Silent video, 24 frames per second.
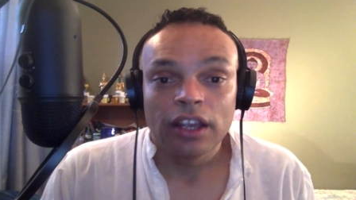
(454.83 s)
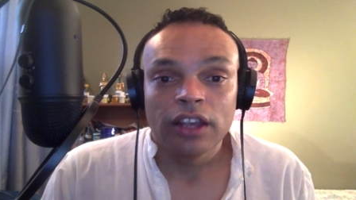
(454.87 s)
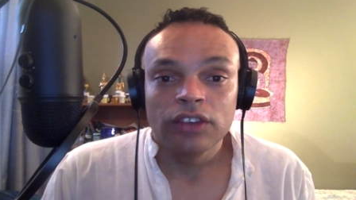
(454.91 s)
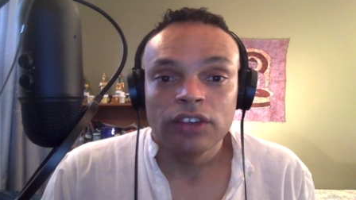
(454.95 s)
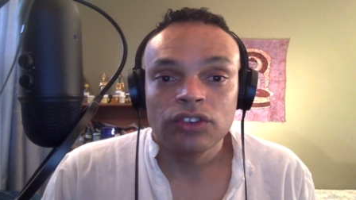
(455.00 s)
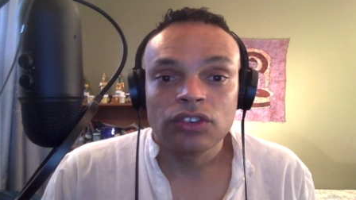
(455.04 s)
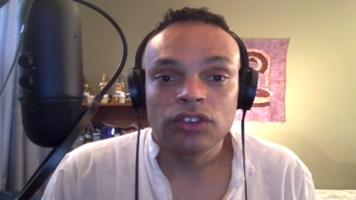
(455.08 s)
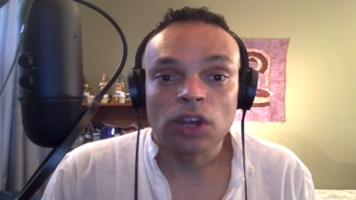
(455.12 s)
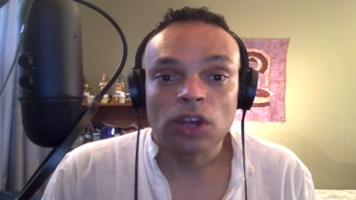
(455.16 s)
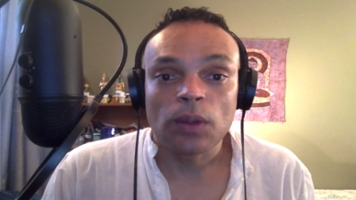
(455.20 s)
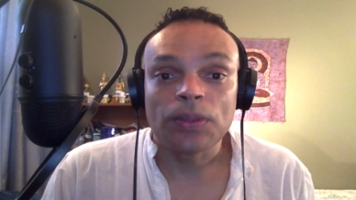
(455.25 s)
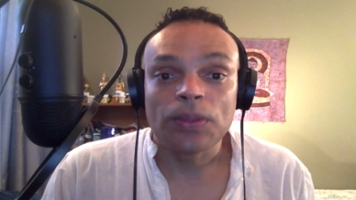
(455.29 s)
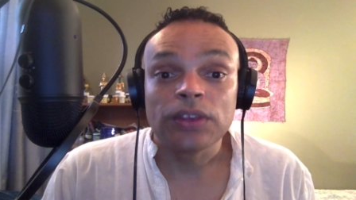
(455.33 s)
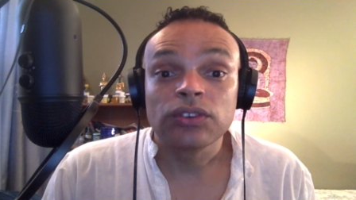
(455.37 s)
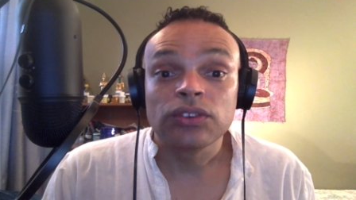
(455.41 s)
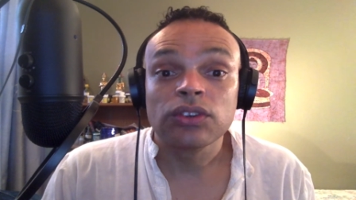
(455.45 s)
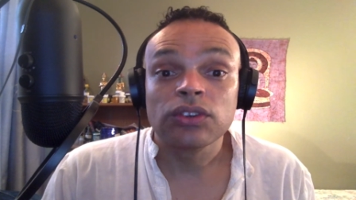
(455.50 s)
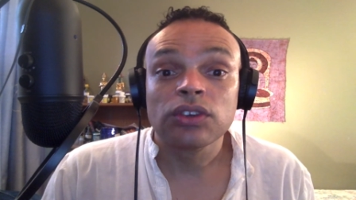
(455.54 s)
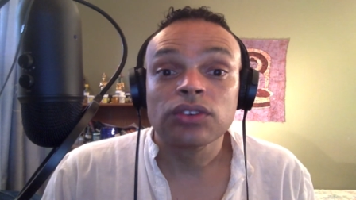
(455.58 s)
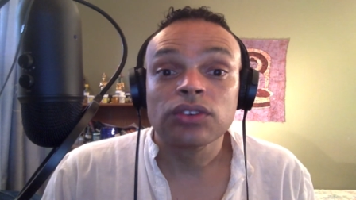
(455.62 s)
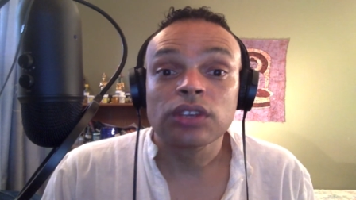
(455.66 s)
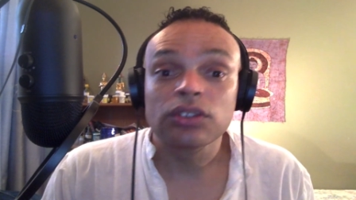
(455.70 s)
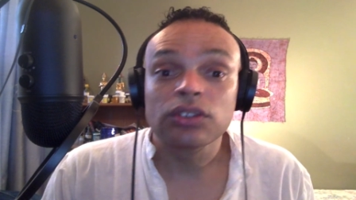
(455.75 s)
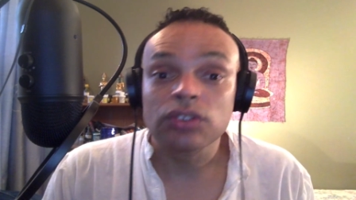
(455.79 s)
So this
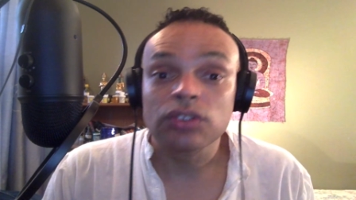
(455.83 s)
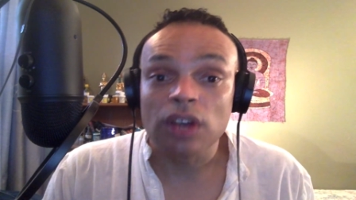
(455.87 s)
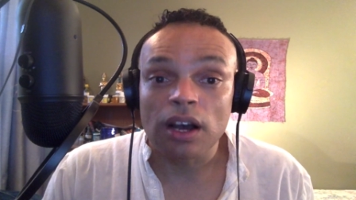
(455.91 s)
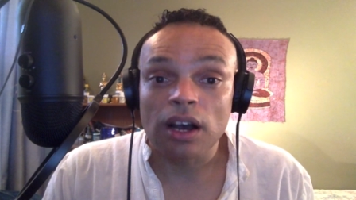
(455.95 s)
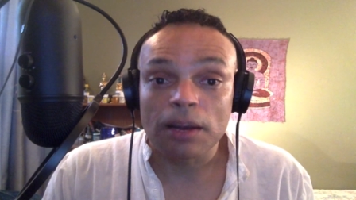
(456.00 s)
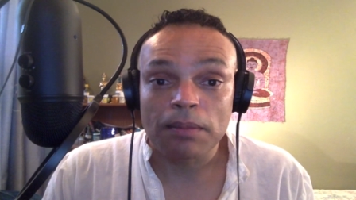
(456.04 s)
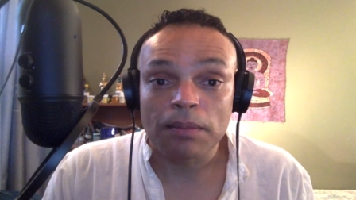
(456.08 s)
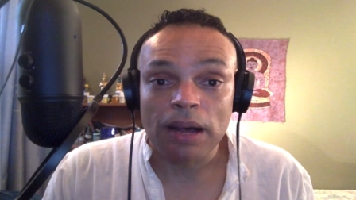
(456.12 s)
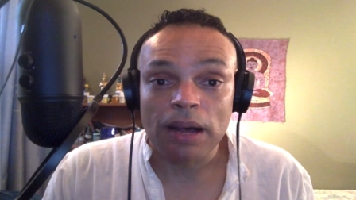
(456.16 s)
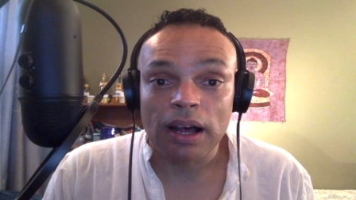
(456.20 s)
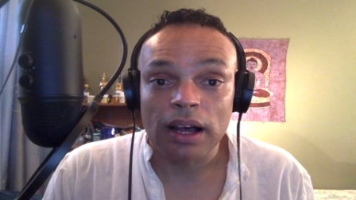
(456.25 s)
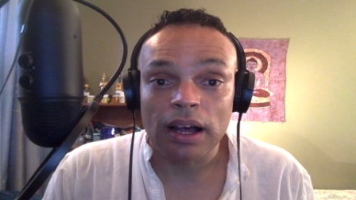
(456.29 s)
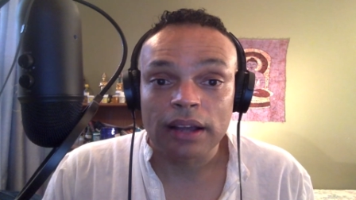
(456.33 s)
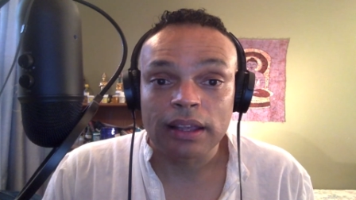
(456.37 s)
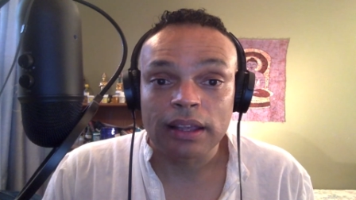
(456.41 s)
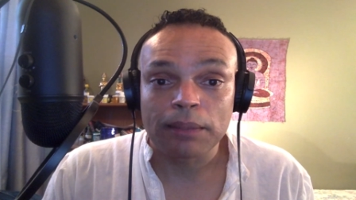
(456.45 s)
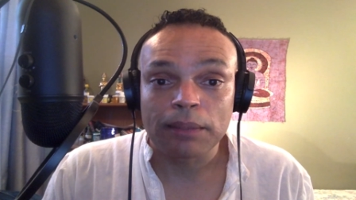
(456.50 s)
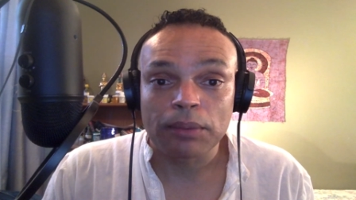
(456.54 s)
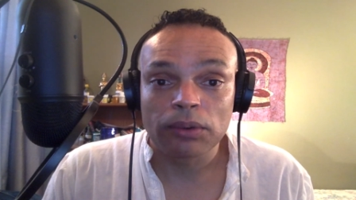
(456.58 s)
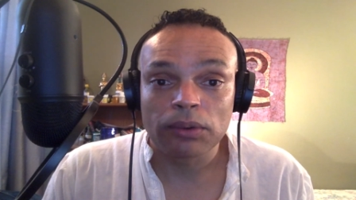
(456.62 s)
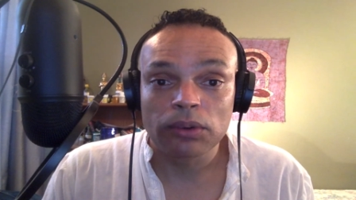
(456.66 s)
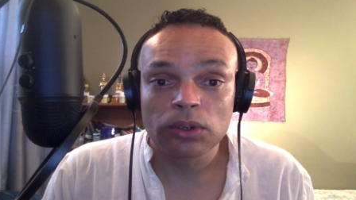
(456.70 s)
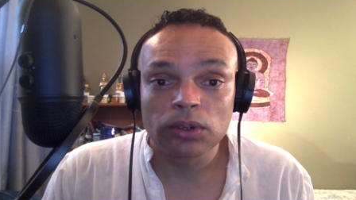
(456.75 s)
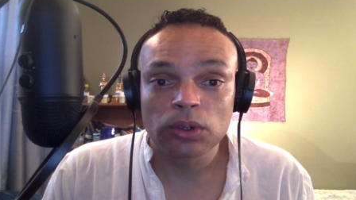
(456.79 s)
is Kesank Ma'at
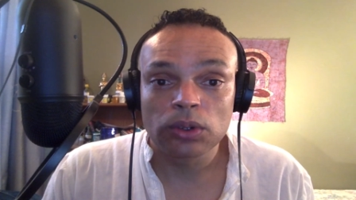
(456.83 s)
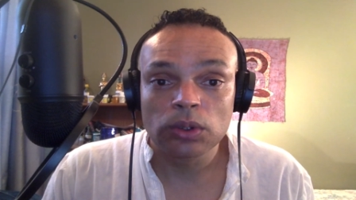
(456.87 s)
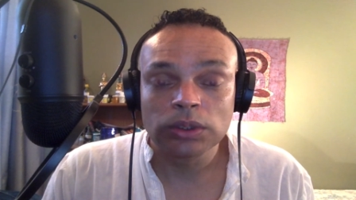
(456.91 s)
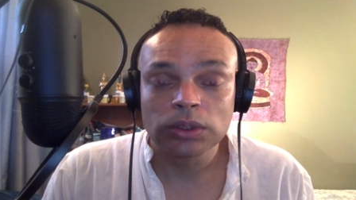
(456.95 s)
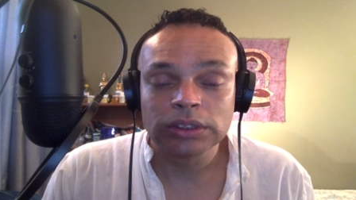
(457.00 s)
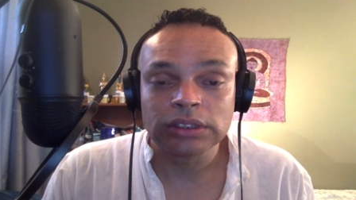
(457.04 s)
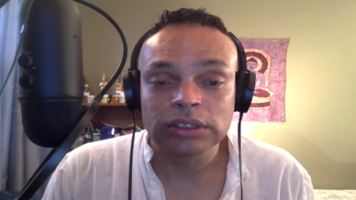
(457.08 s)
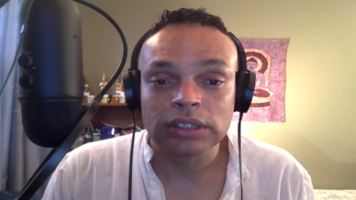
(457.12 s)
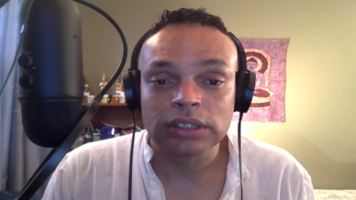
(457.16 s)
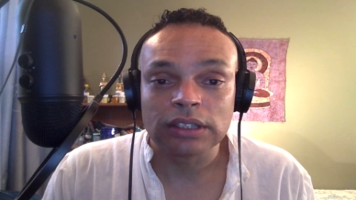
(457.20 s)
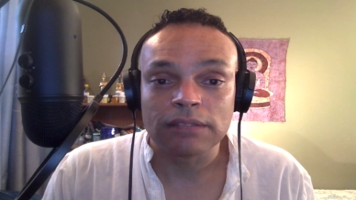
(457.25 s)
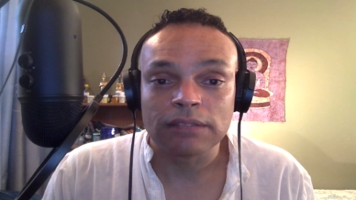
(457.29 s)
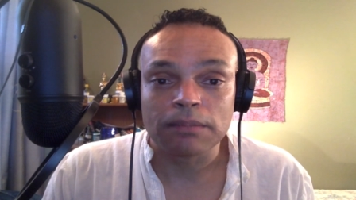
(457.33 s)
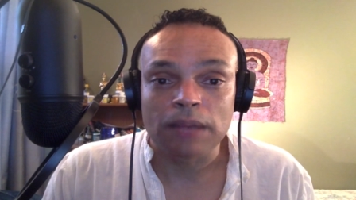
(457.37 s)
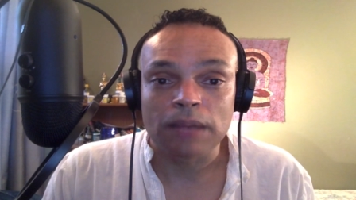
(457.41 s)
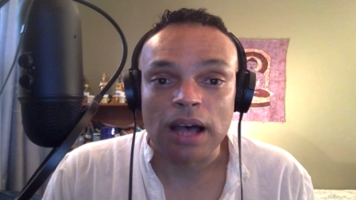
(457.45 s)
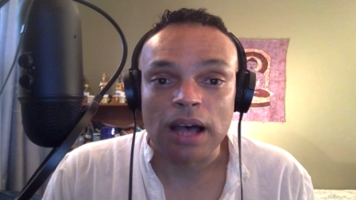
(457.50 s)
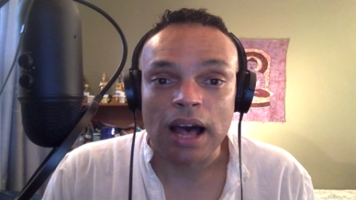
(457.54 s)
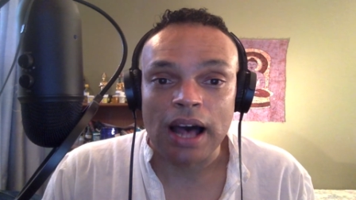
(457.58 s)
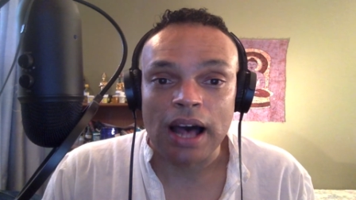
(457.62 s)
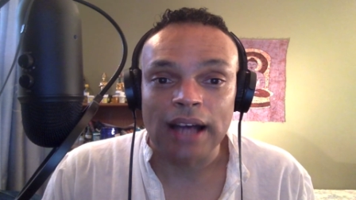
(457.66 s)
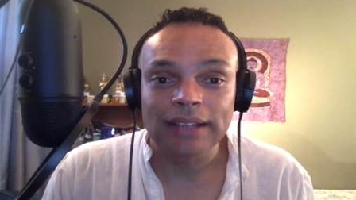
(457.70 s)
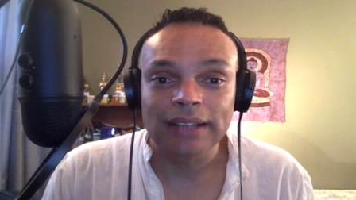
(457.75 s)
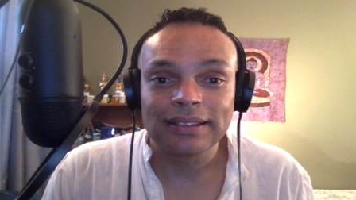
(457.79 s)
Kepeiru, son of
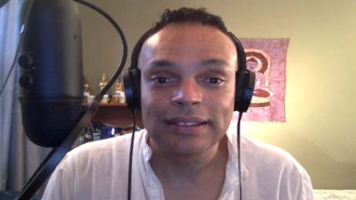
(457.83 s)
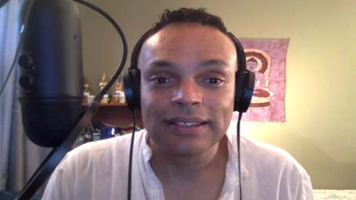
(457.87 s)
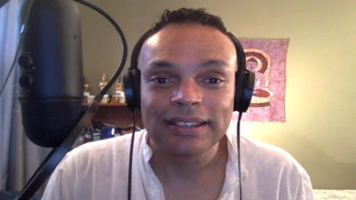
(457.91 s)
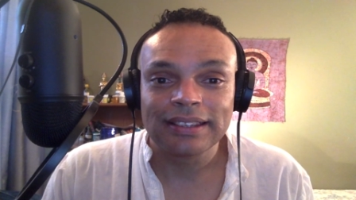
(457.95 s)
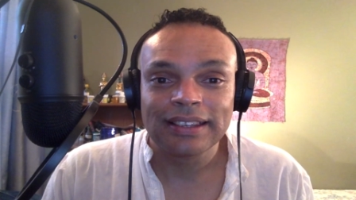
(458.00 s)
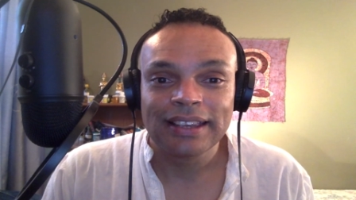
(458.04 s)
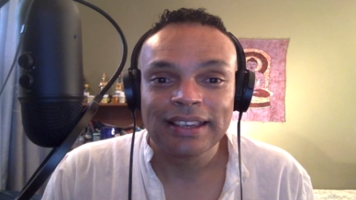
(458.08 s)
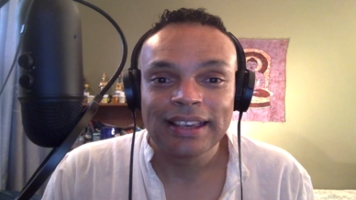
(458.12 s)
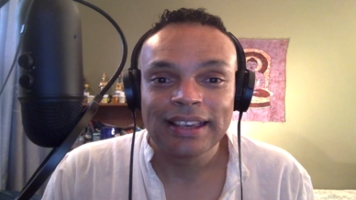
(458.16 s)
Ma'at.